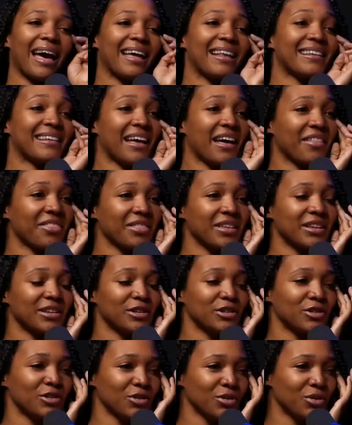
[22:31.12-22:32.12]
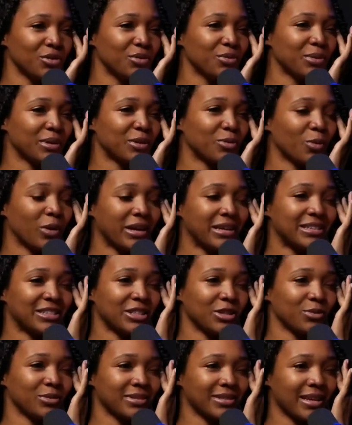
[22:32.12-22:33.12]
had nothing to do with what
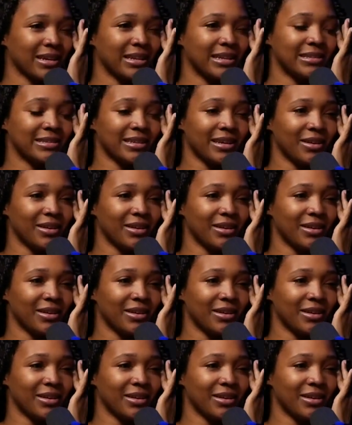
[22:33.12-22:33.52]
she was gonna tell him.